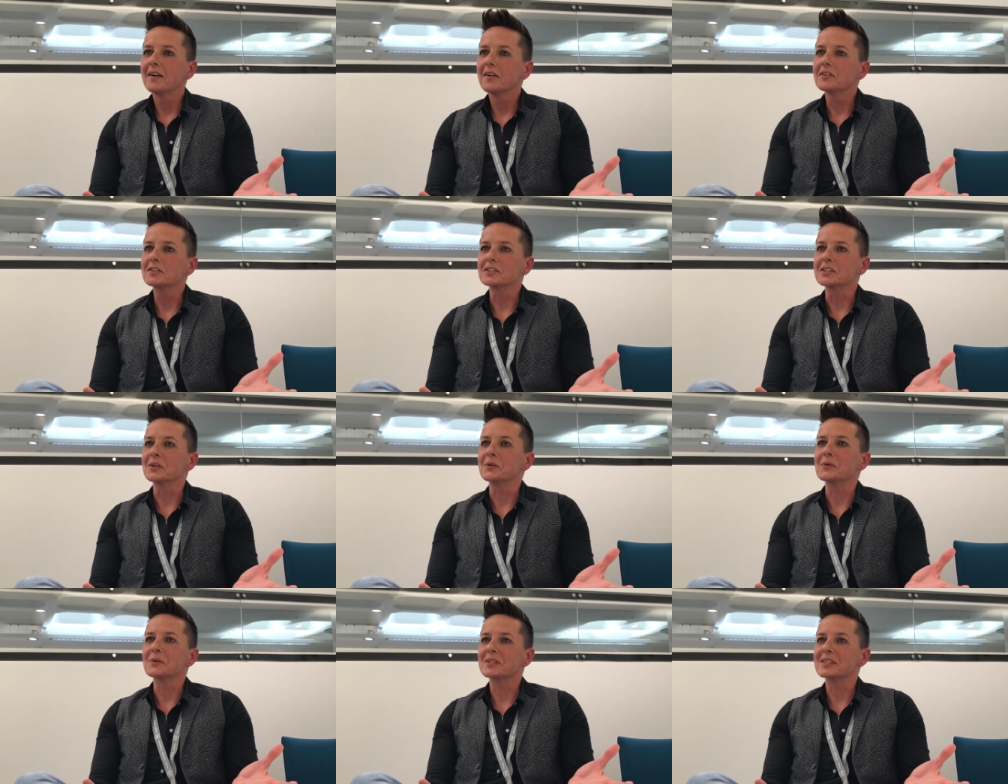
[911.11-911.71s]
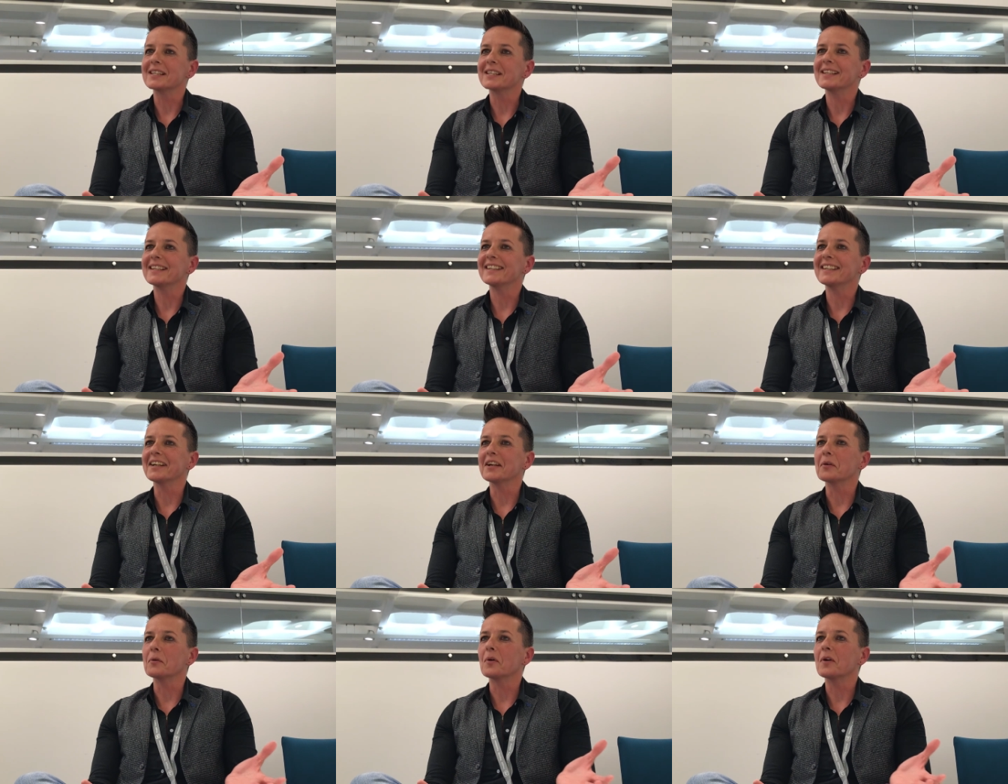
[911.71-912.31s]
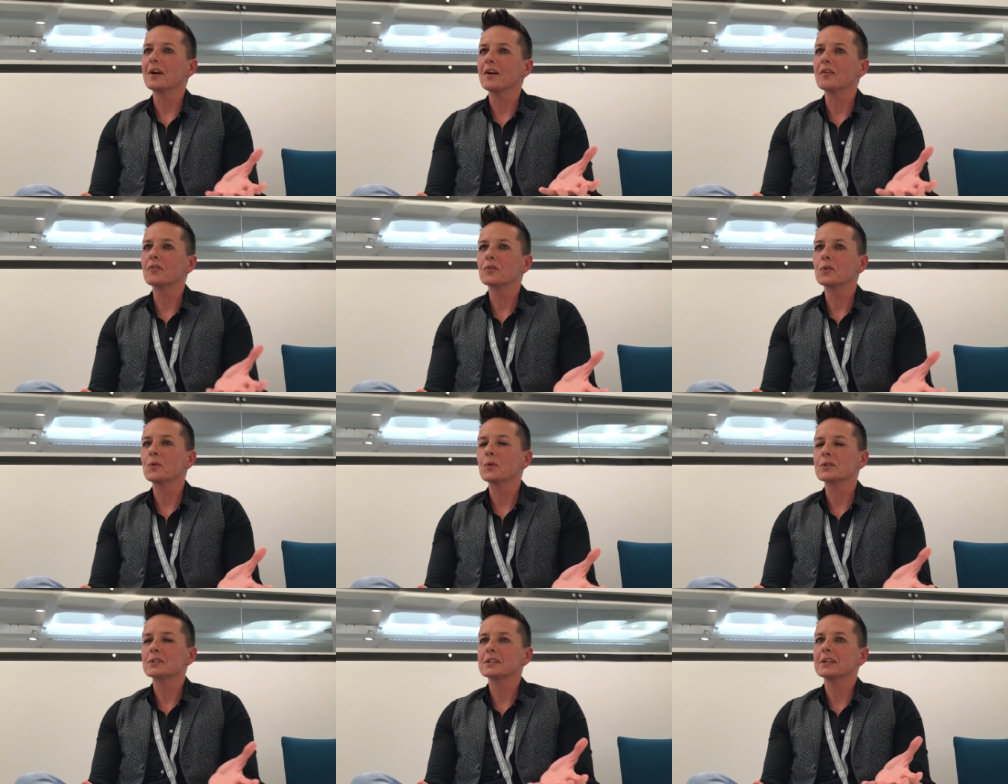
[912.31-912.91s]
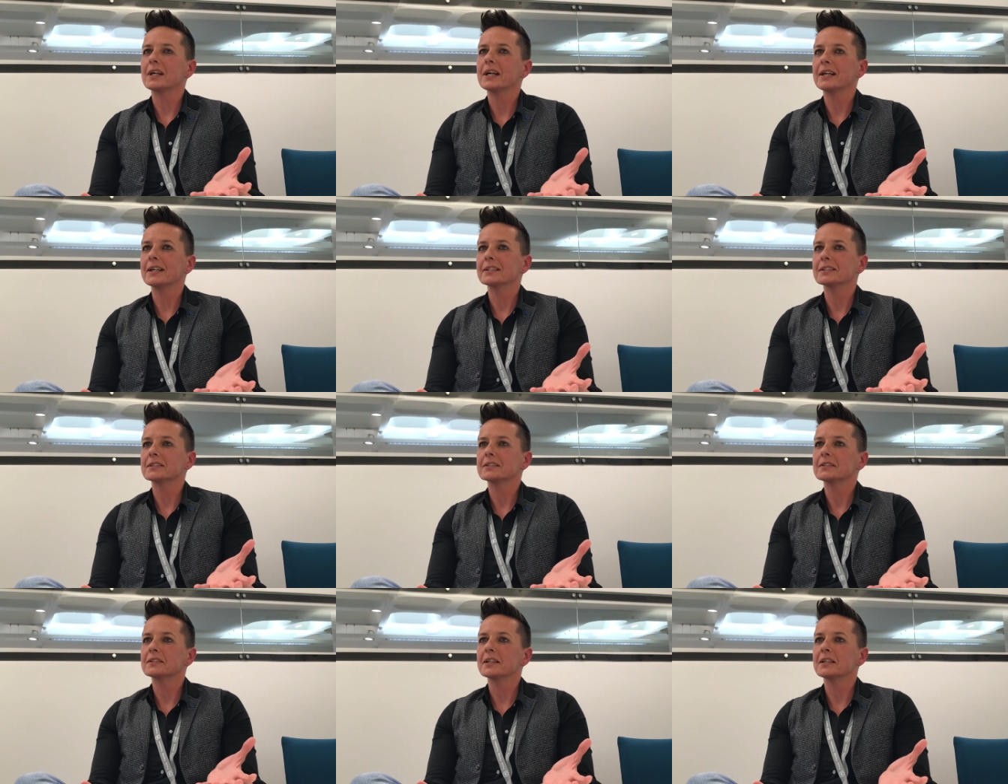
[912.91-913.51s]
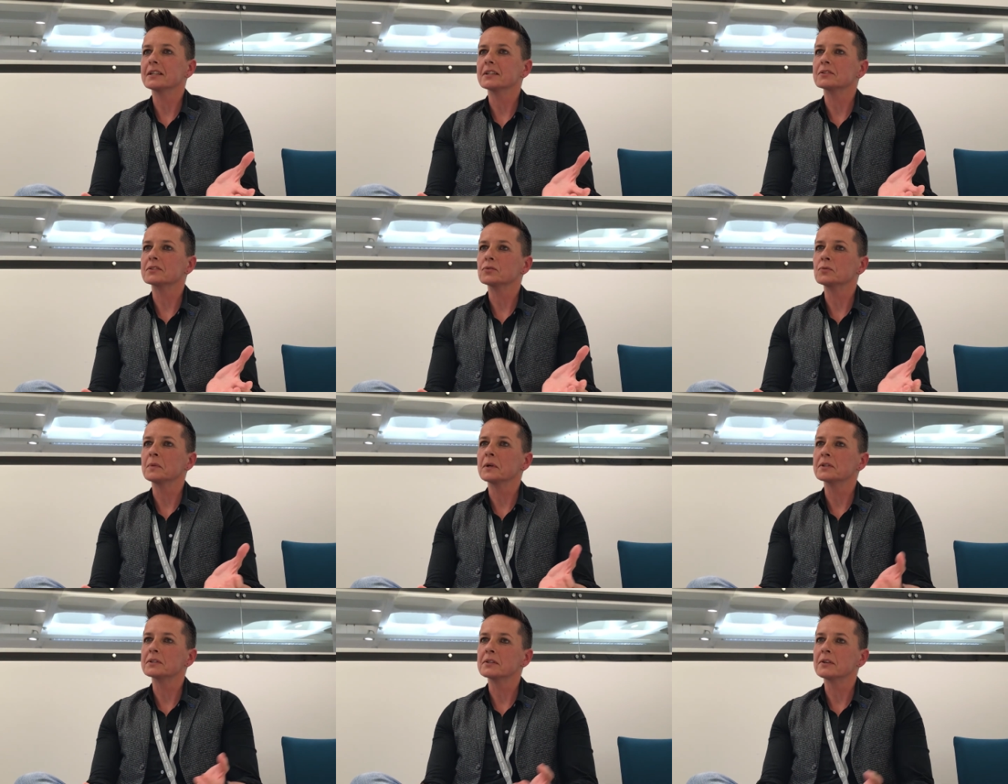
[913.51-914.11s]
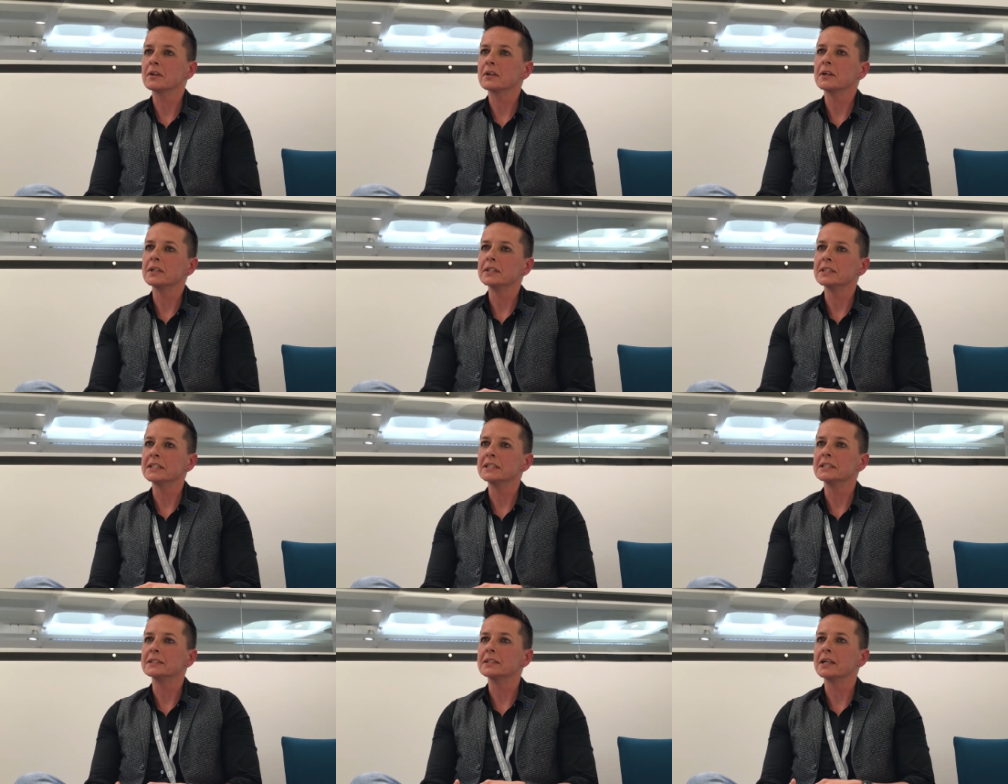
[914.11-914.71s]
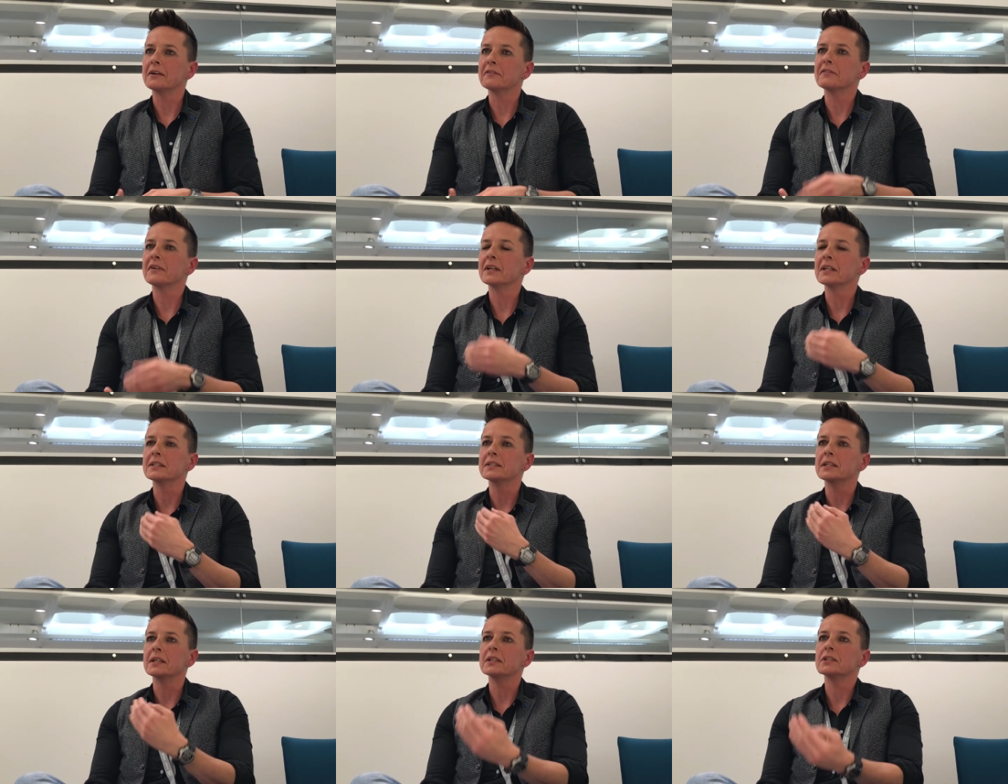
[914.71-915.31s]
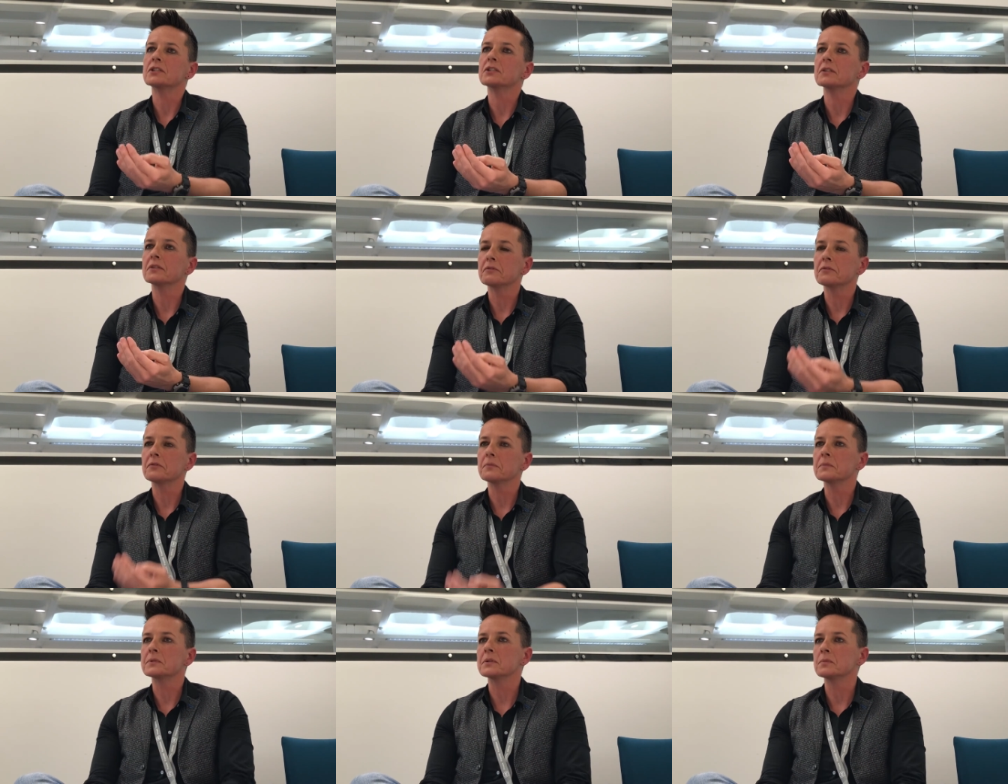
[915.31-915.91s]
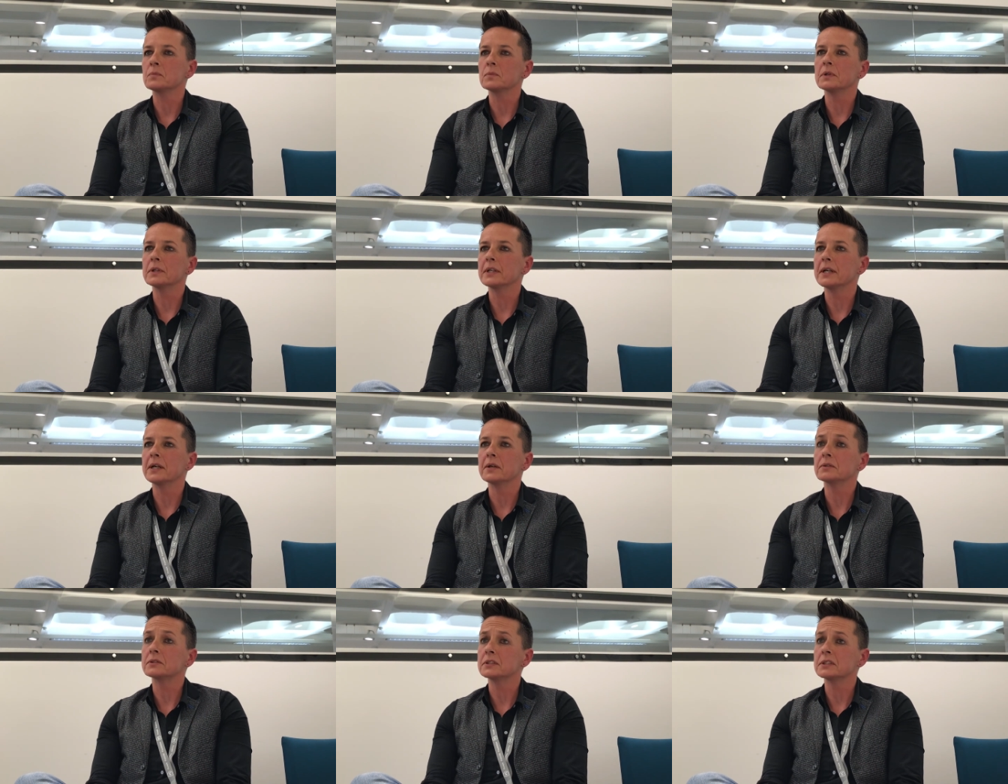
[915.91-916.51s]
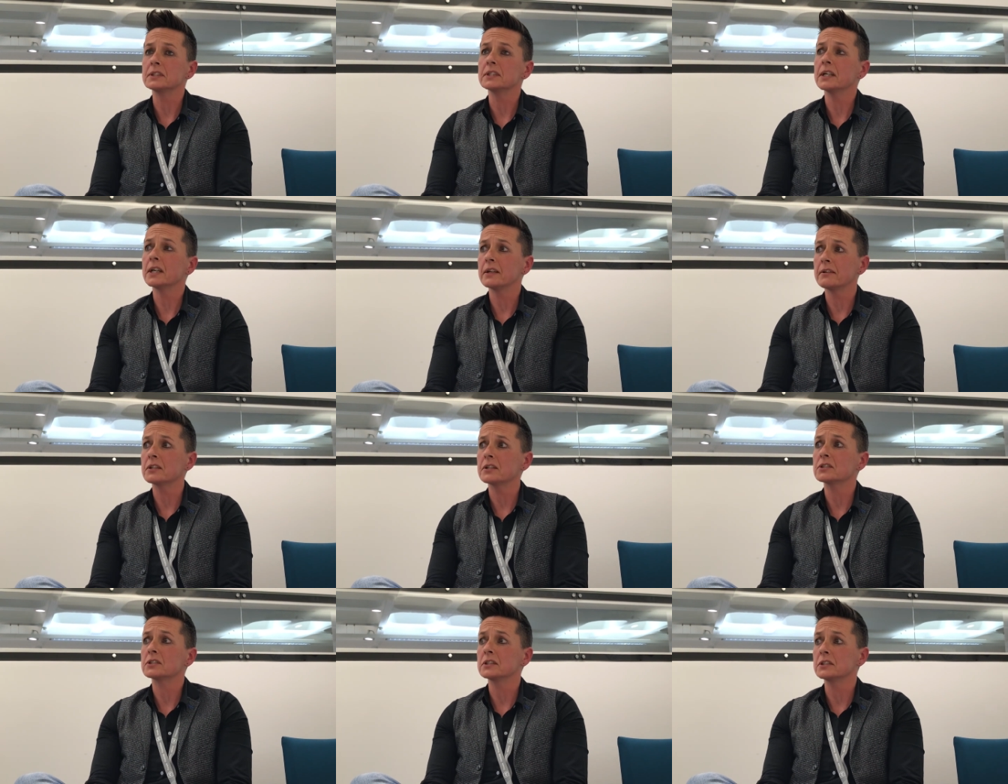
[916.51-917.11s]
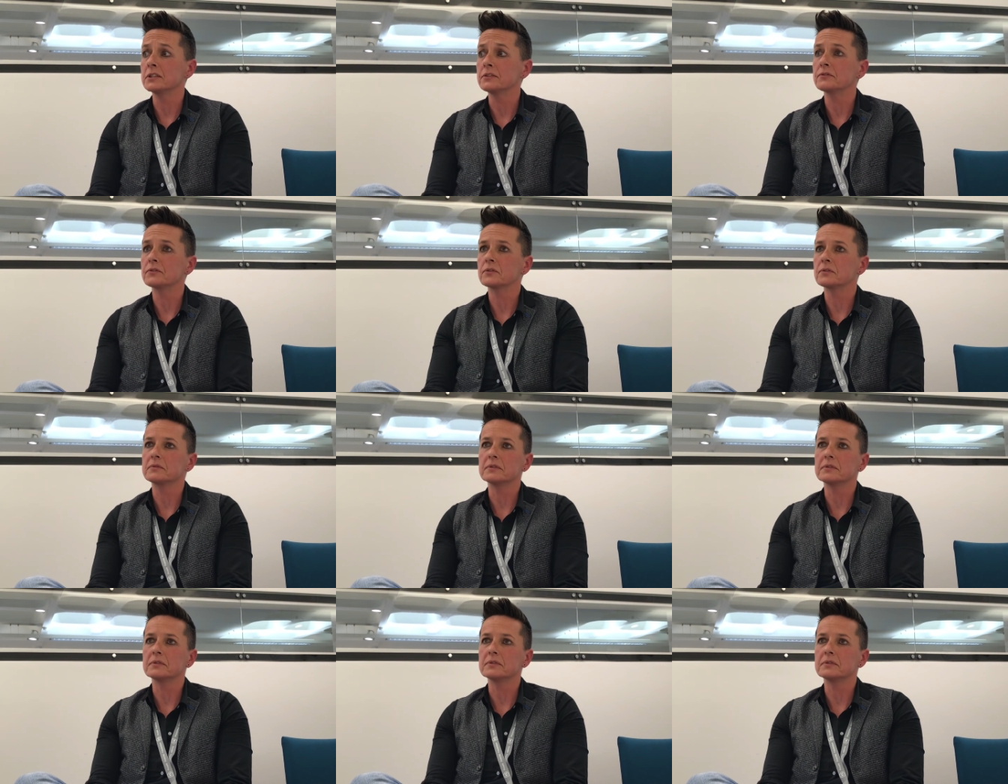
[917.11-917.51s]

seriously, it, of course I had. And it's almost like I needed that validation from someone else that, yeah, actually,